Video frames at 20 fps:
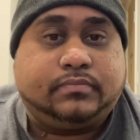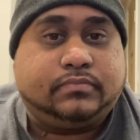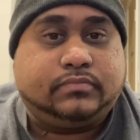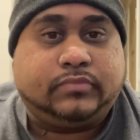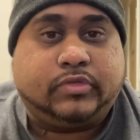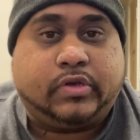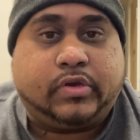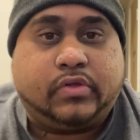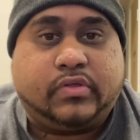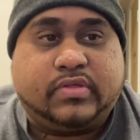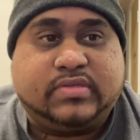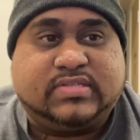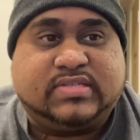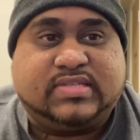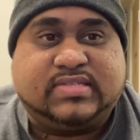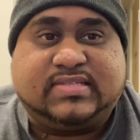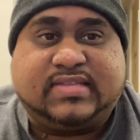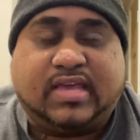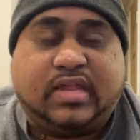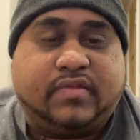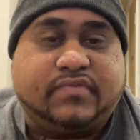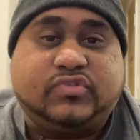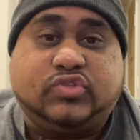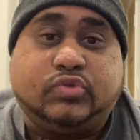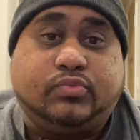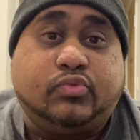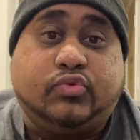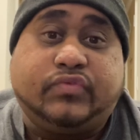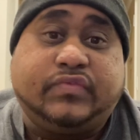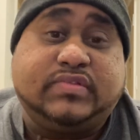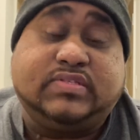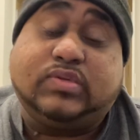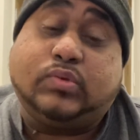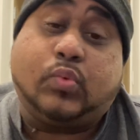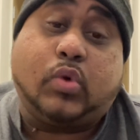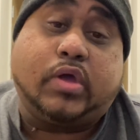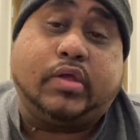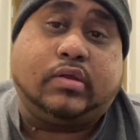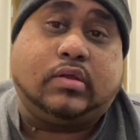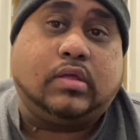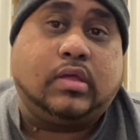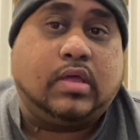You know, this is the tale of two movies in one.